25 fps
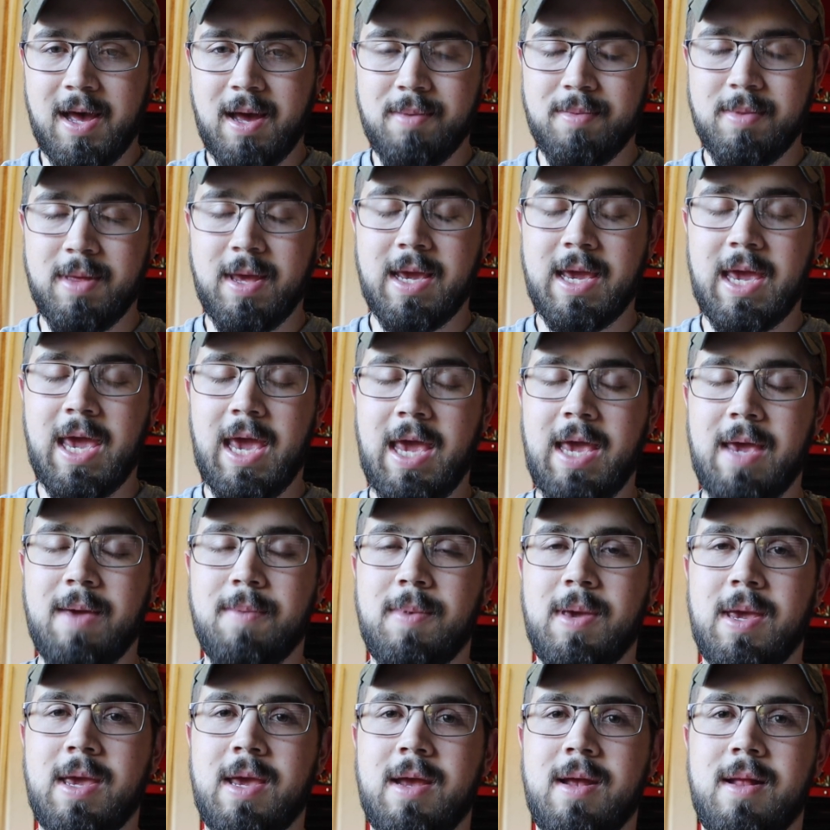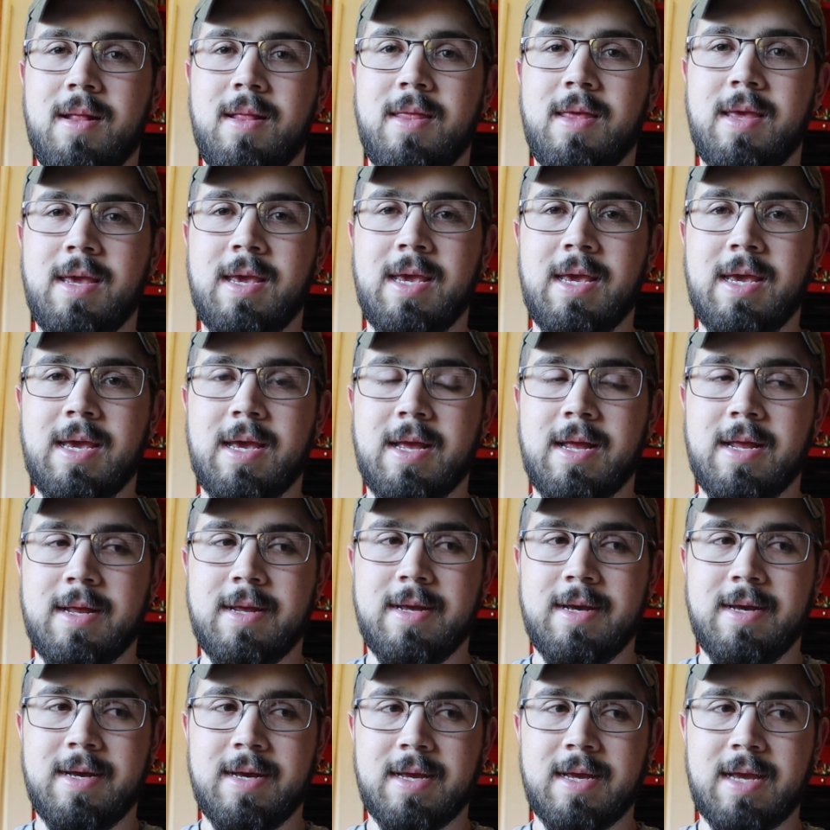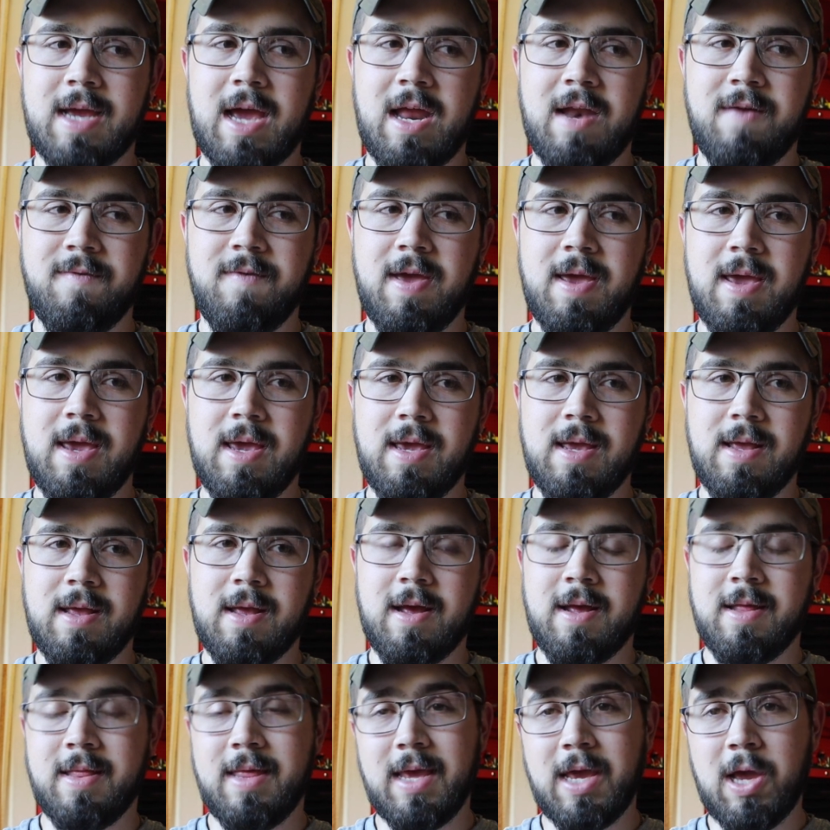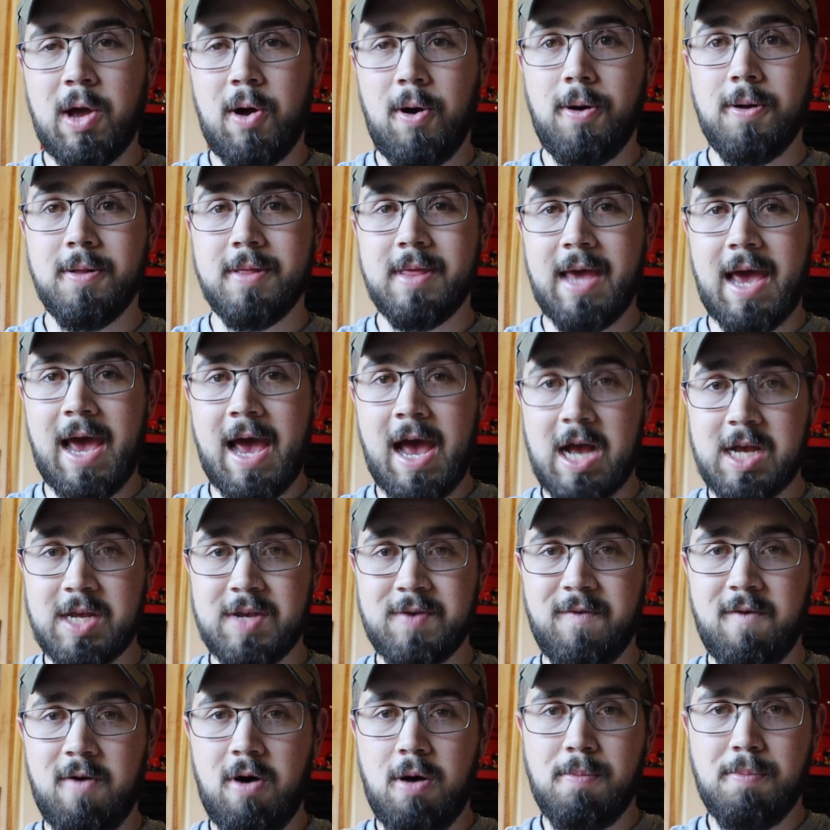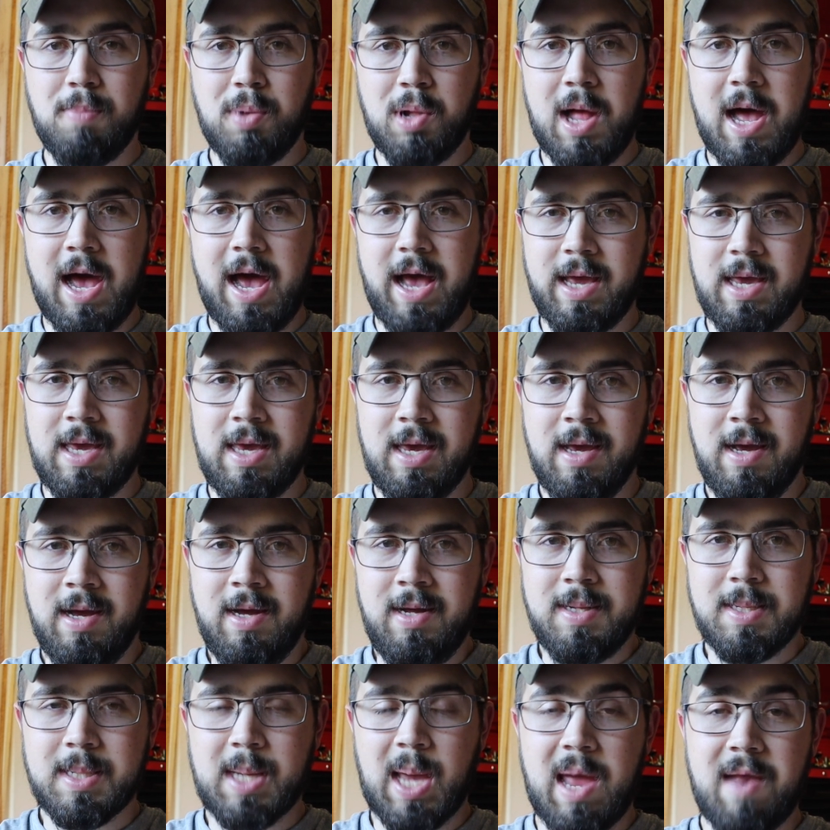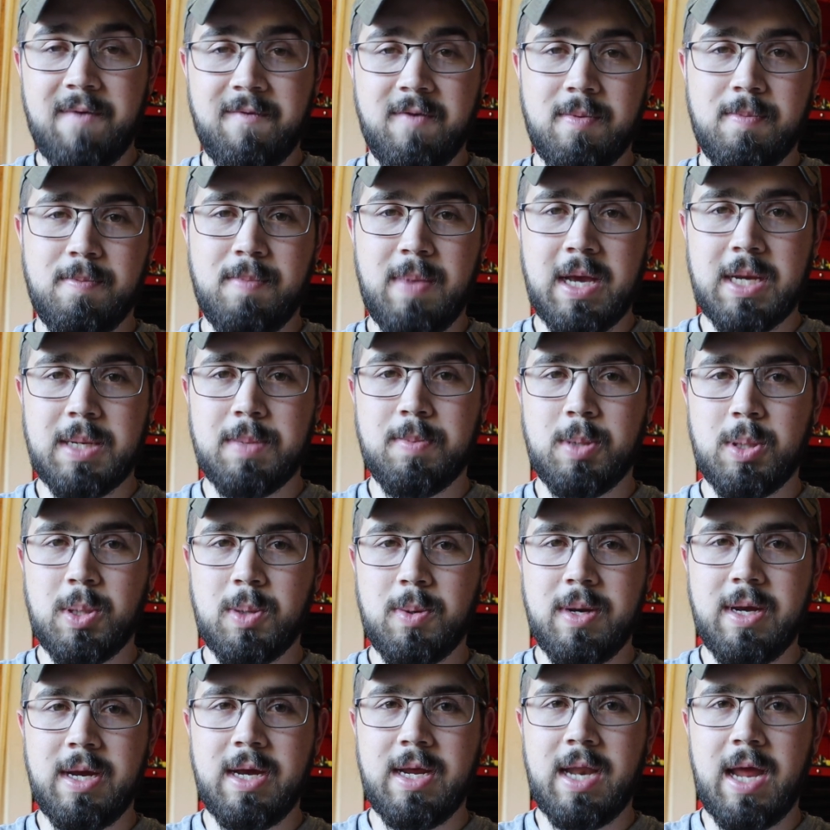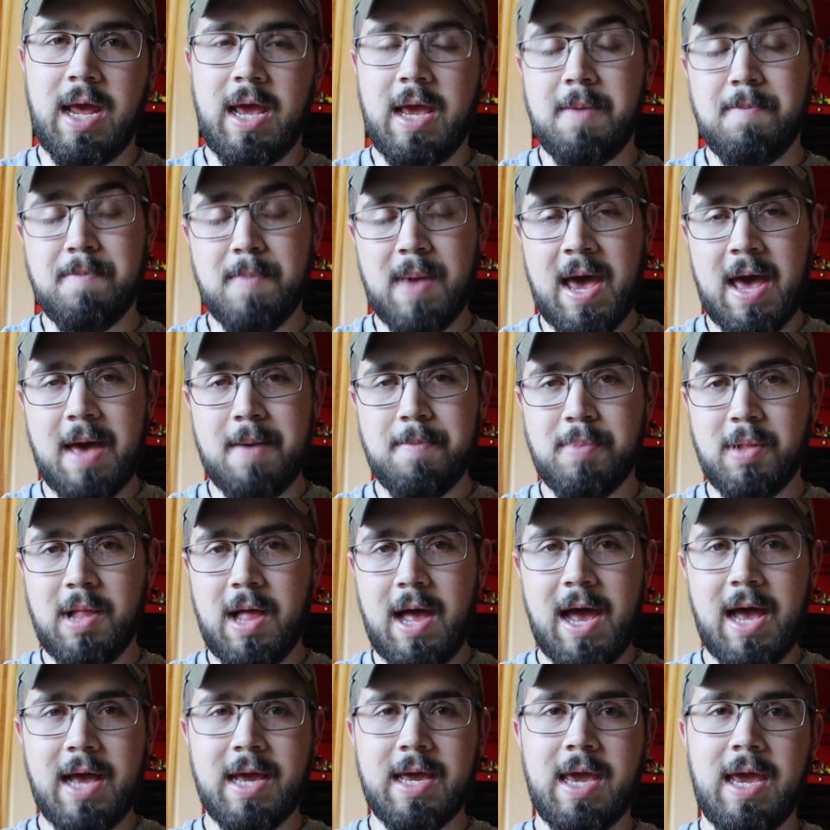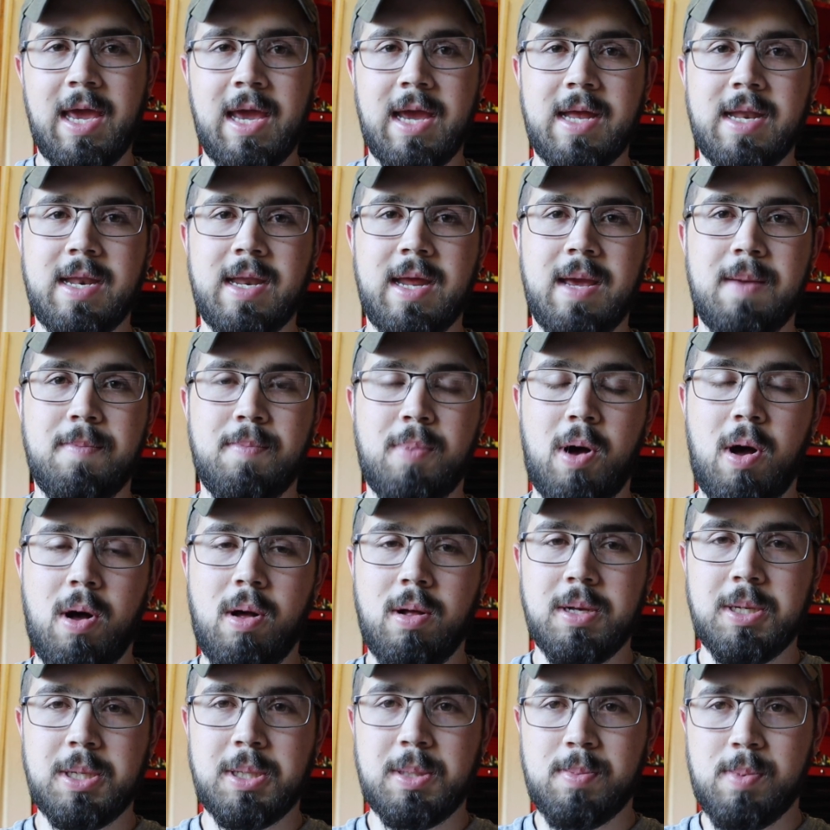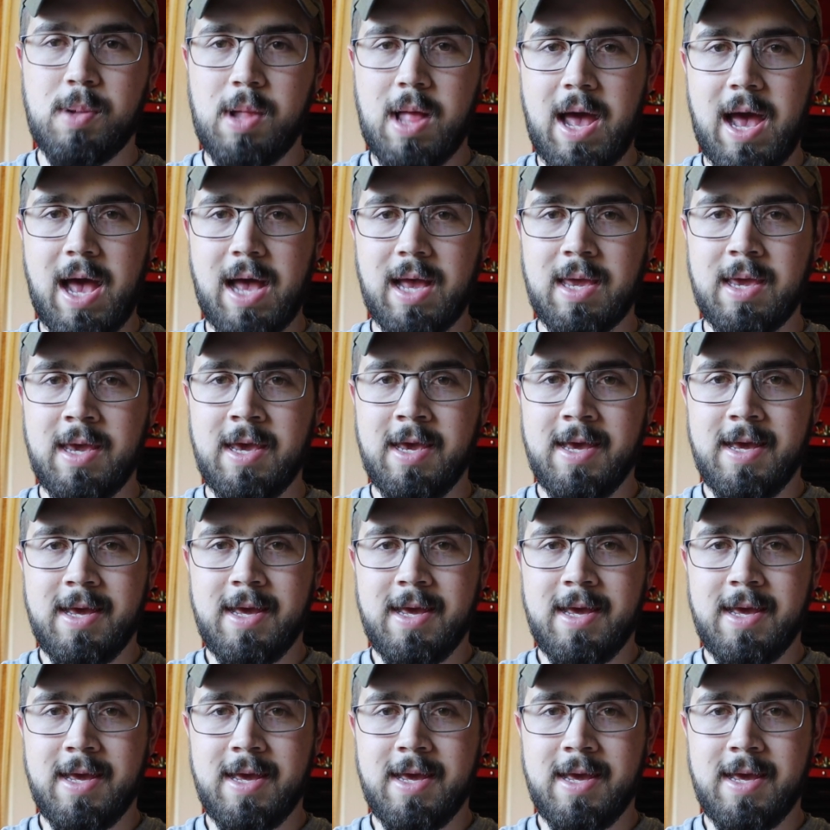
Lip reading: They came in the kind of they call it the asphalt black. It's kind of a mix between a matte black and a polished black.